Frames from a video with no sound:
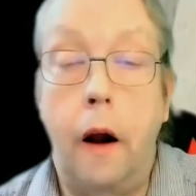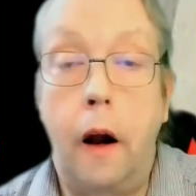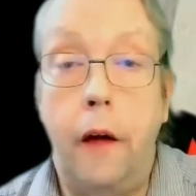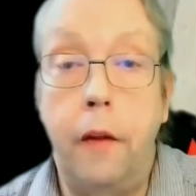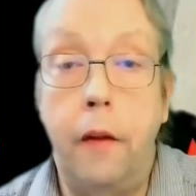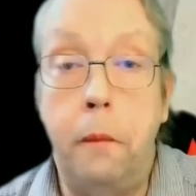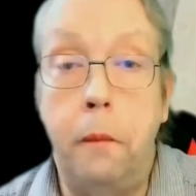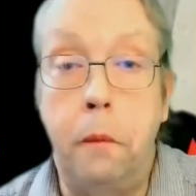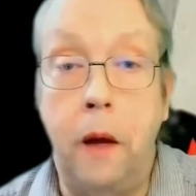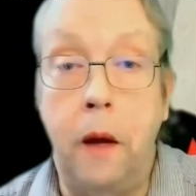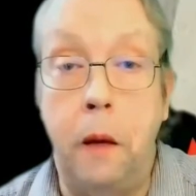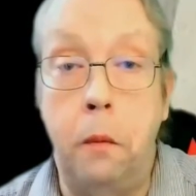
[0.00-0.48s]

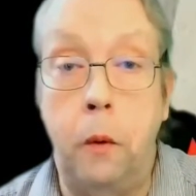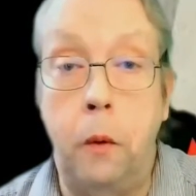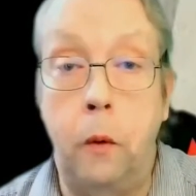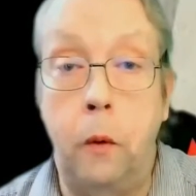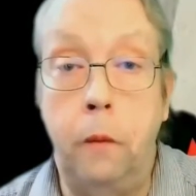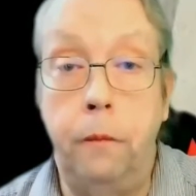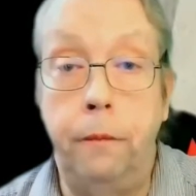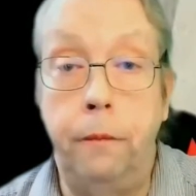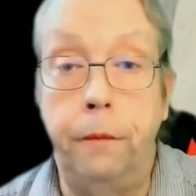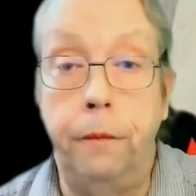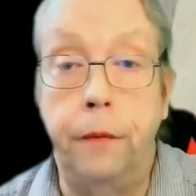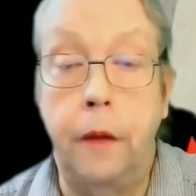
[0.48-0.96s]
Other
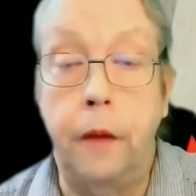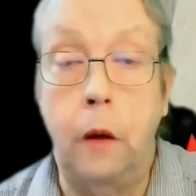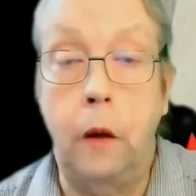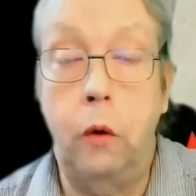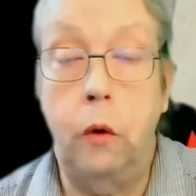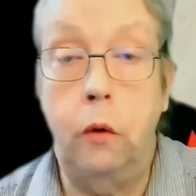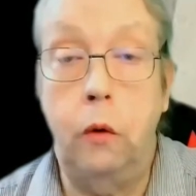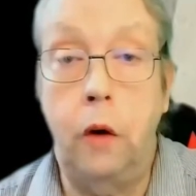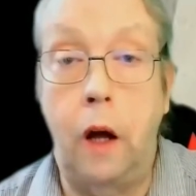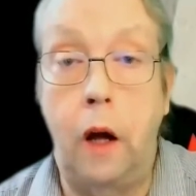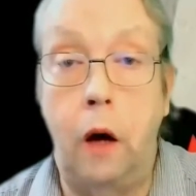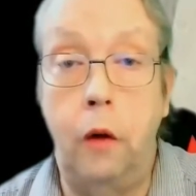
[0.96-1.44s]
people
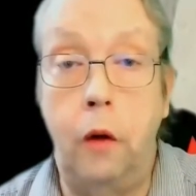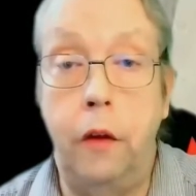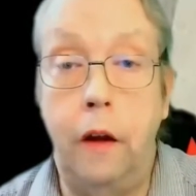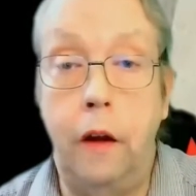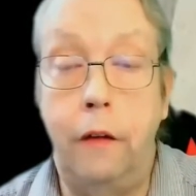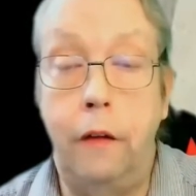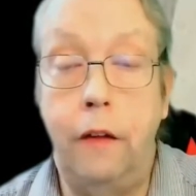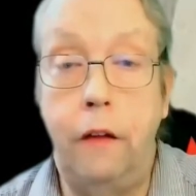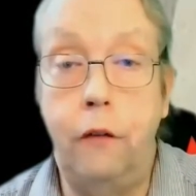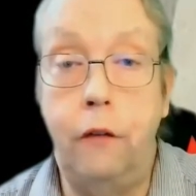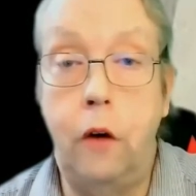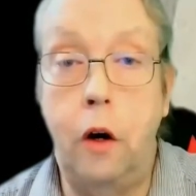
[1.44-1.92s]
will know
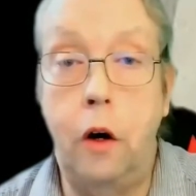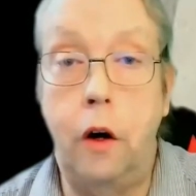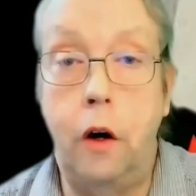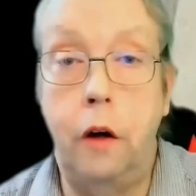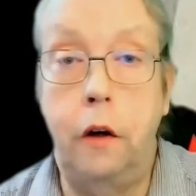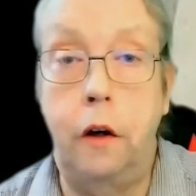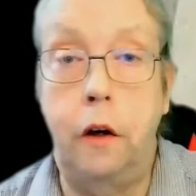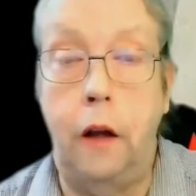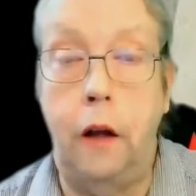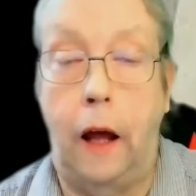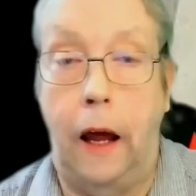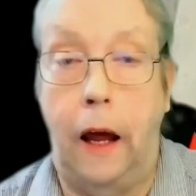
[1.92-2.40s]
that if they've got
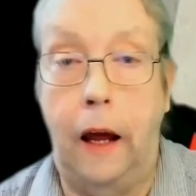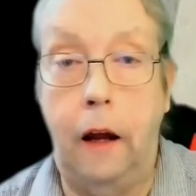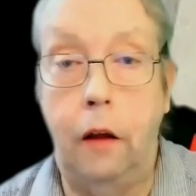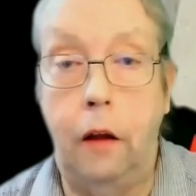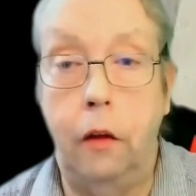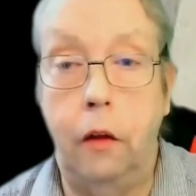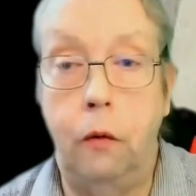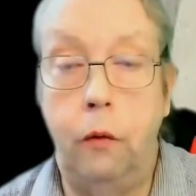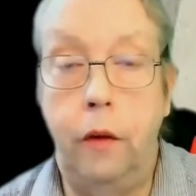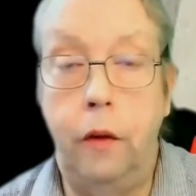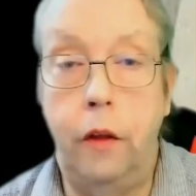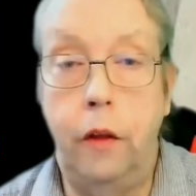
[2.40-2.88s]
a
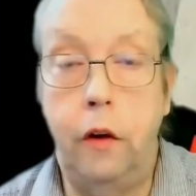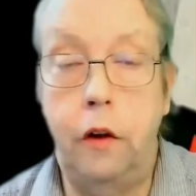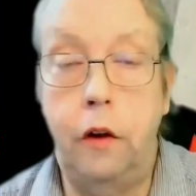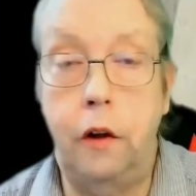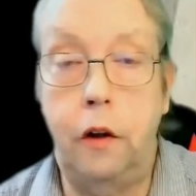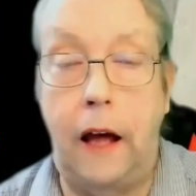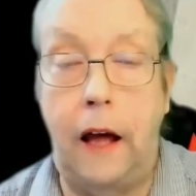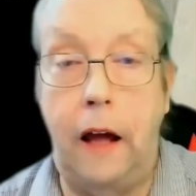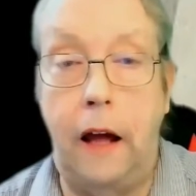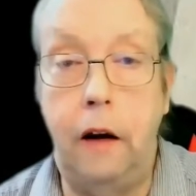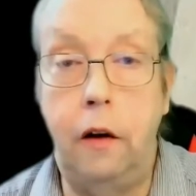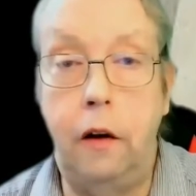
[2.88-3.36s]
deck with a
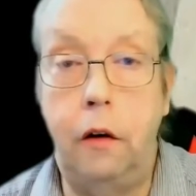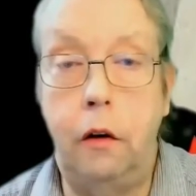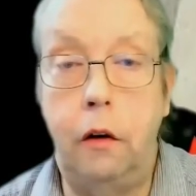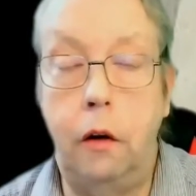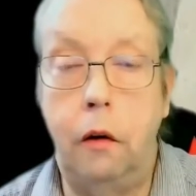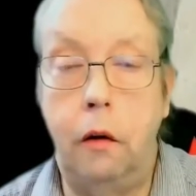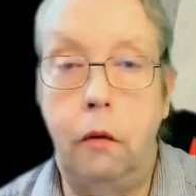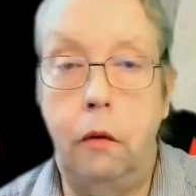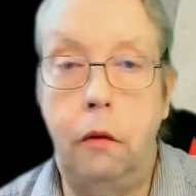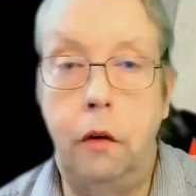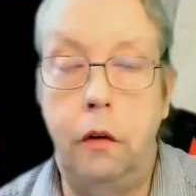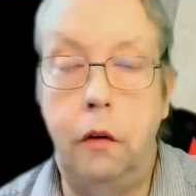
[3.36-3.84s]
standard
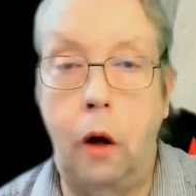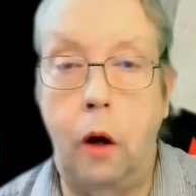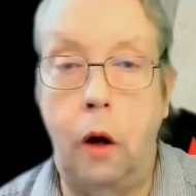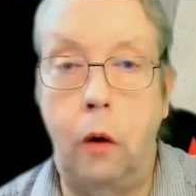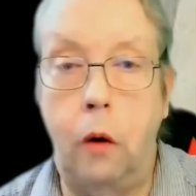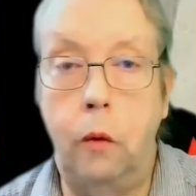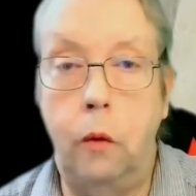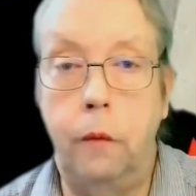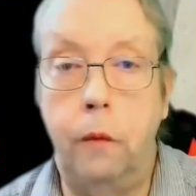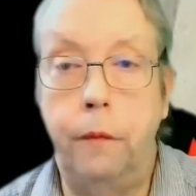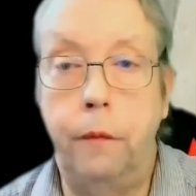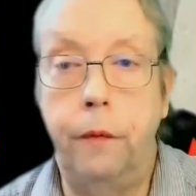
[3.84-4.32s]

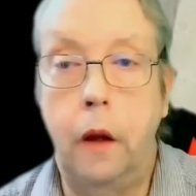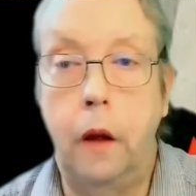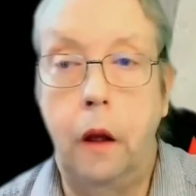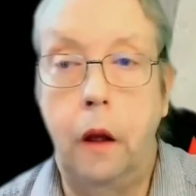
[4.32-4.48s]
result,